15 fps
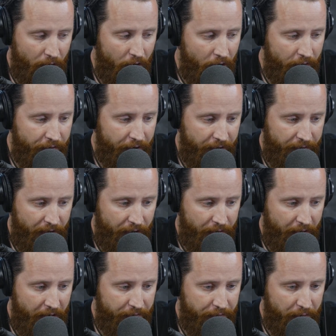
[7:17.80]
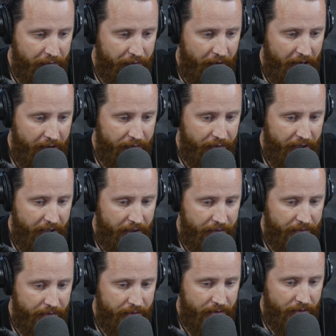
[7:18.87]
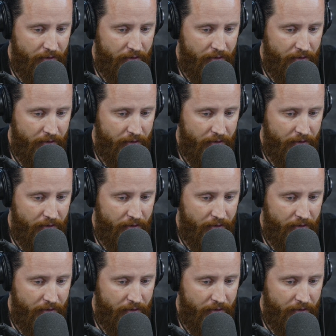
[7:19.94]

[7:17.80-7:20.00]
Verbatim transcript: we're all very, very grateful for every